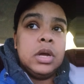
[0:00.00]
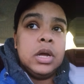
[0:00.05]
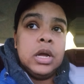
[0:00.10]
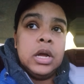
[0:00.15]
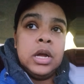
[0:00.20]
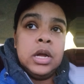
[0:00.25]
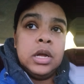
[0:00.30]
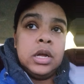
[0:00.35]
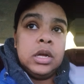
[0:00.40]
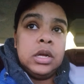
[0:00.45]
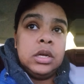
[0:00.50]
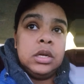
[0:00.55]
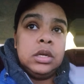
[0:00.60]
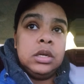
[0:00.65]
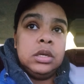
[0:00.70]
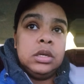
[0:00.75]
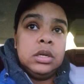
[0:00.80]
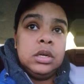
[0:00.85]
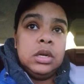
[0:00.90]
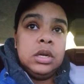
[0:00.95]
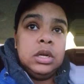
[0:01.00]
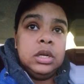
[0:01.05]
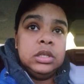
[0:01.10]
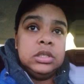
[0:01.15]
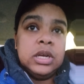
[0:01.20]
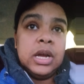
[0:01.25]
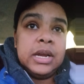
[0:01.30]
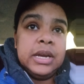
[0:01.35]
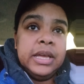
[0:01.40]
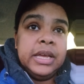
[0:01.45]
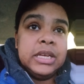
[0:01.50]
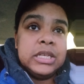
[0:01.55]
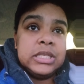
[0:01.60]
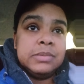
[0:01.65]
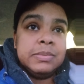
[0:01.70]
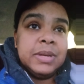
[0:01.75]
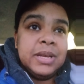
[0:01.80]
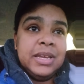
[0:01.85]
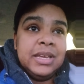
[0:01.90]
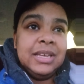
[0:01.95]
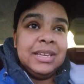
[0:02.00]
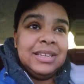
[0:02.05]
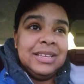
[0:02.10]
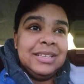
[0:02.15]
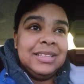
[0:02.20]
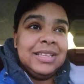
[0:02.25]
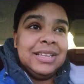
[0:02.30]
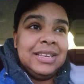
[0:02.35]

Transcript: trying to explain